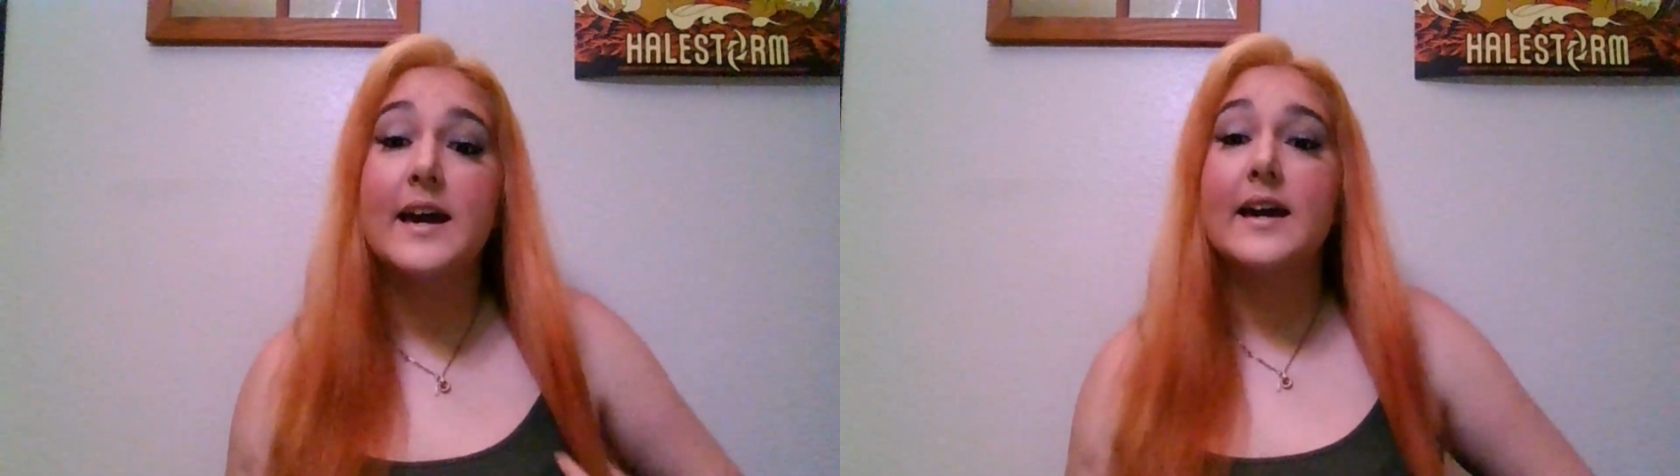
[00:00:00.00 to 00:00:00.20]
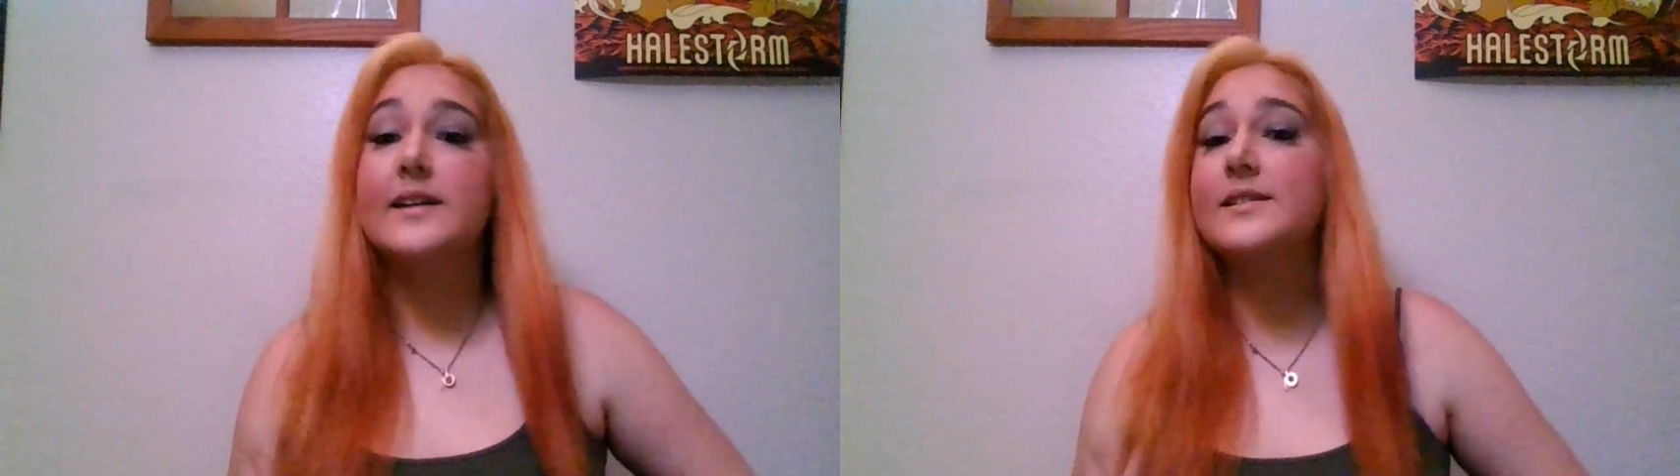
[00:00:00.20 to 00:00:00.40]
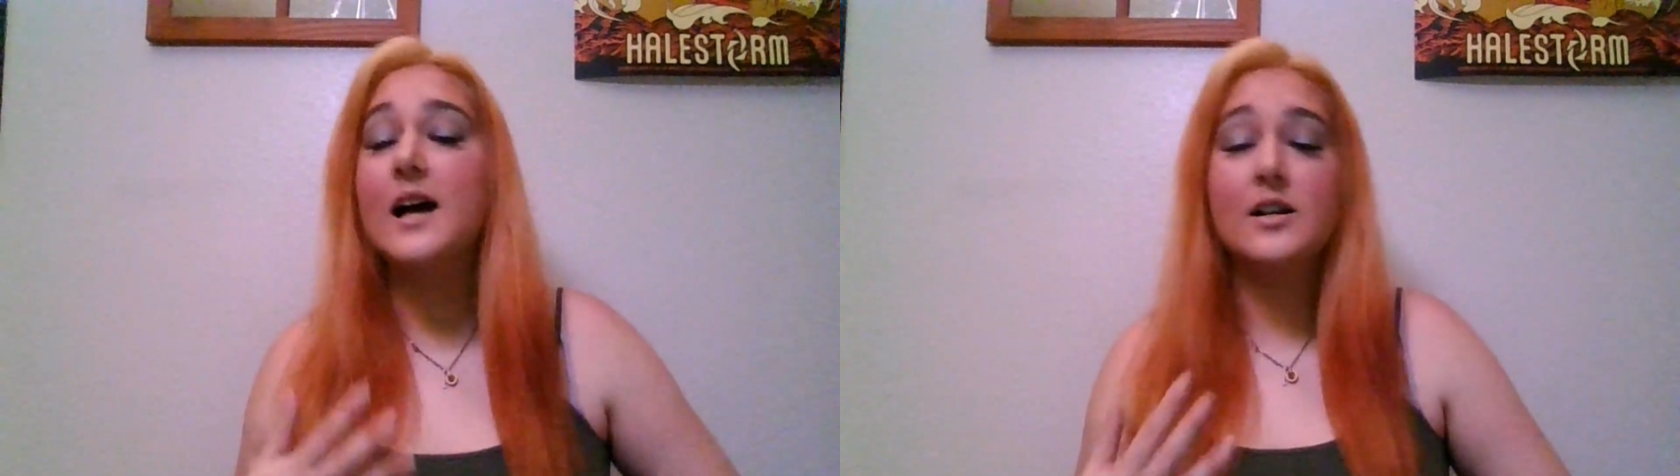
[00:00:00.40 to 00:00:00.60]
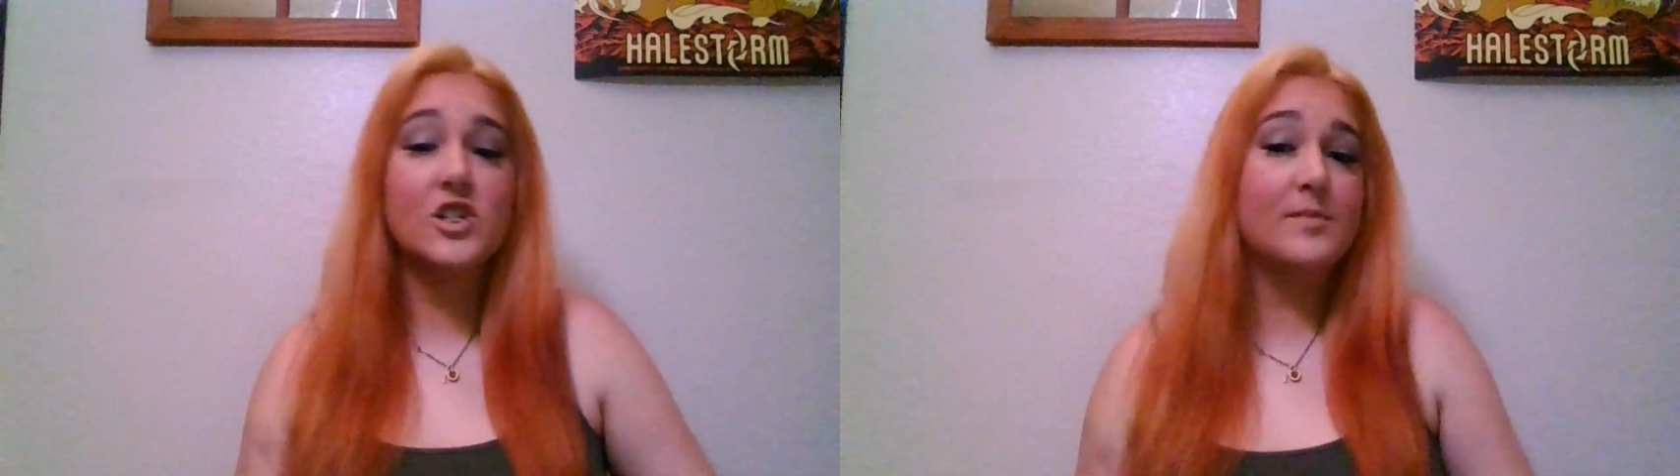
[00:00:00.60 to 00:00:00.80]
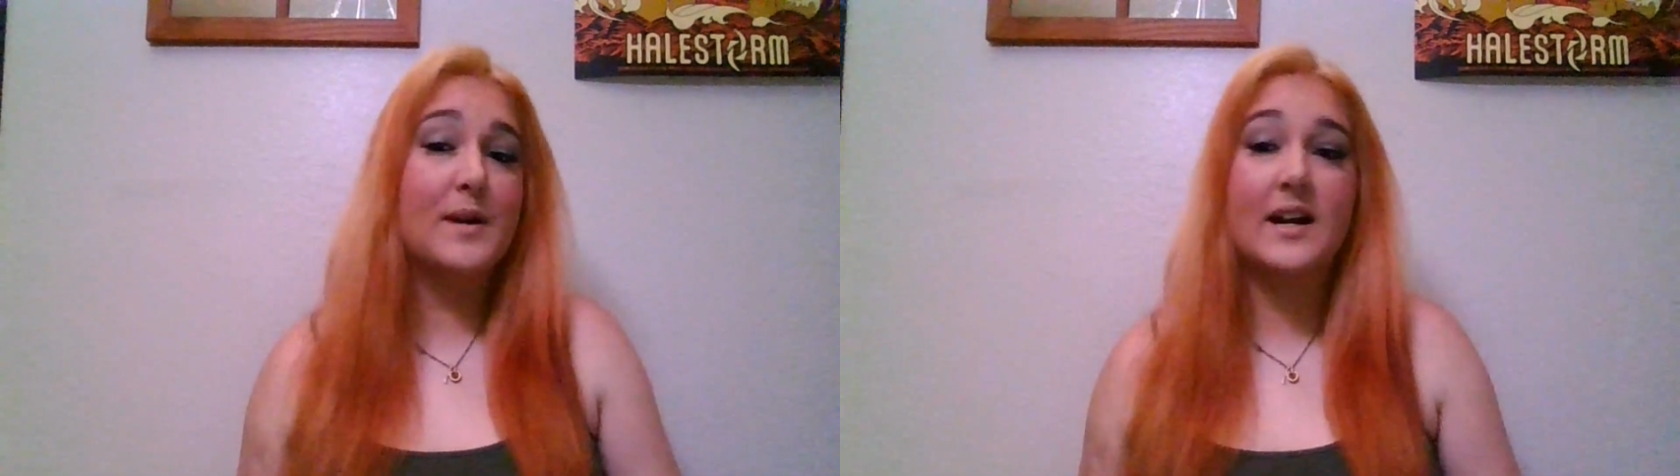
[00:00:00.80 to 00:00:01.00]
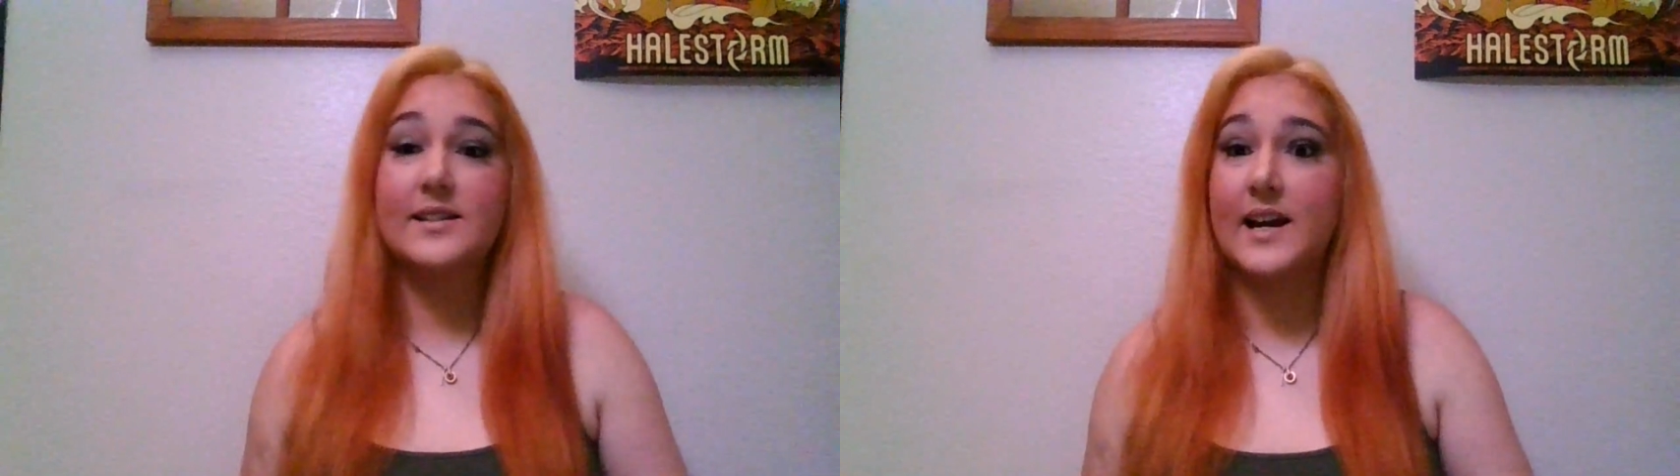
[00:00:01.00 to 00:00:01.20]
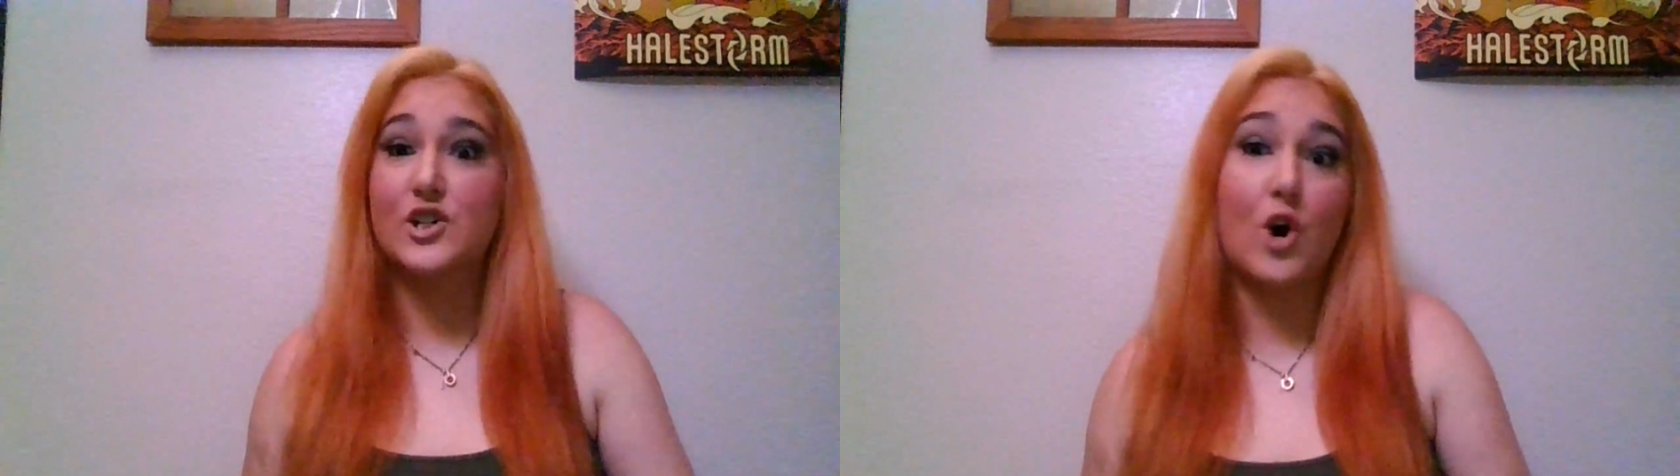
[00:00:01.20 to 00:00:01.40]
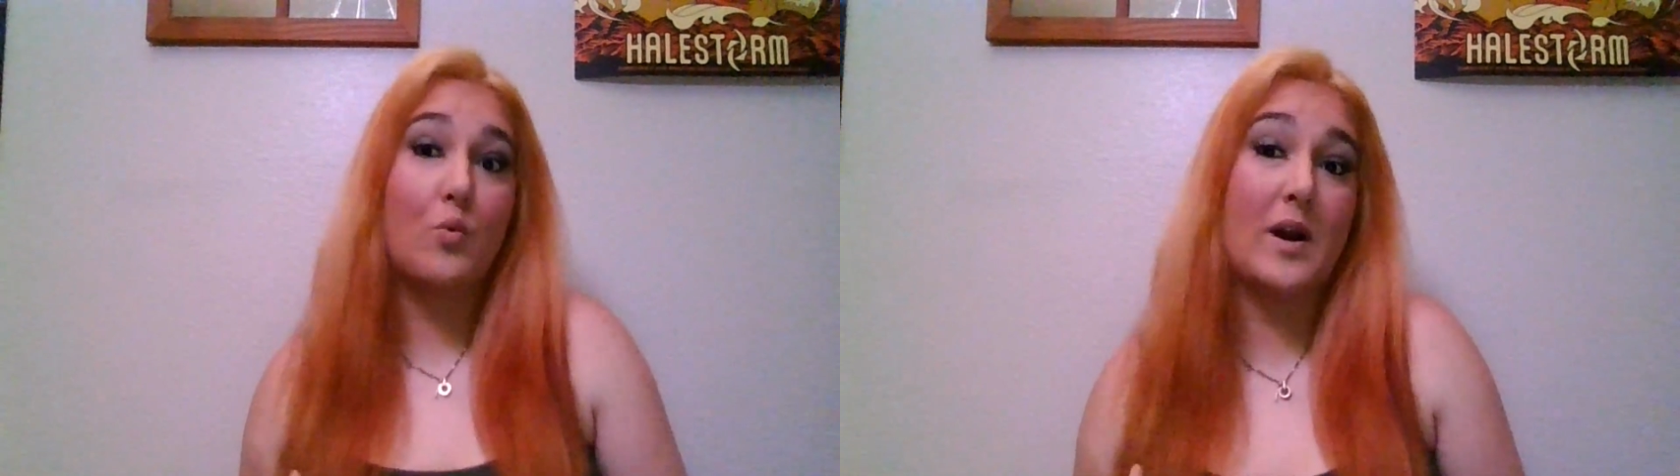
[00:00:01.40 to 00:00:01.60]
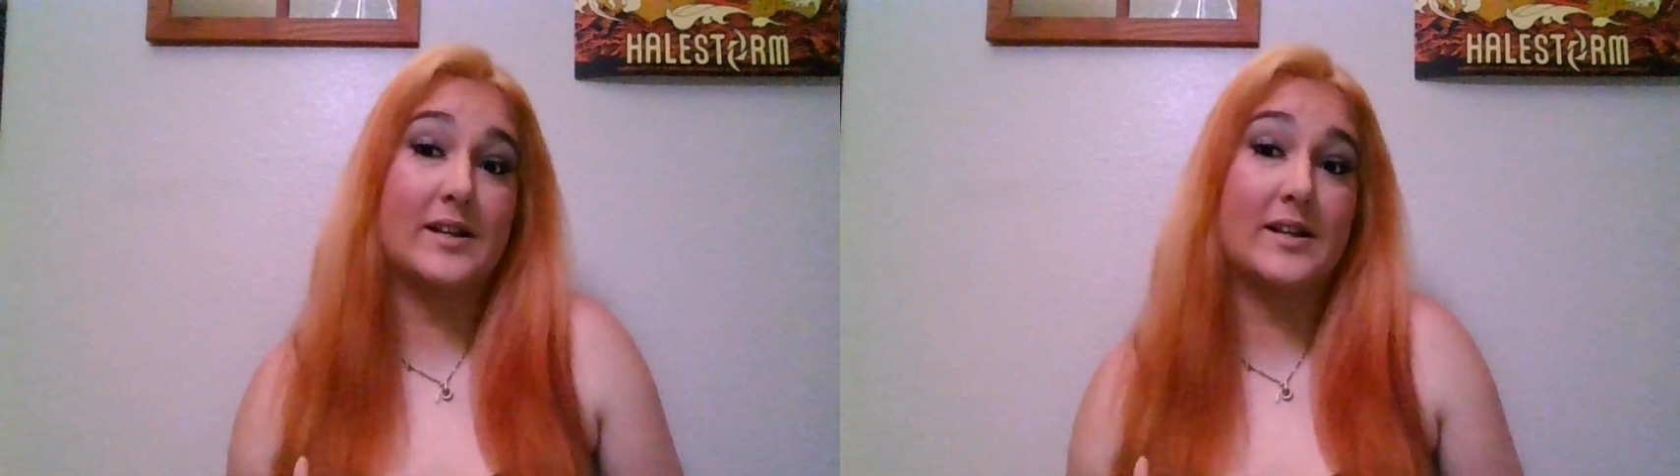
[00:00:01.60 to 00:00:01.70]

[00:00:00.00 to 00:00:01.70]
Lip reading: is not just because I don't want to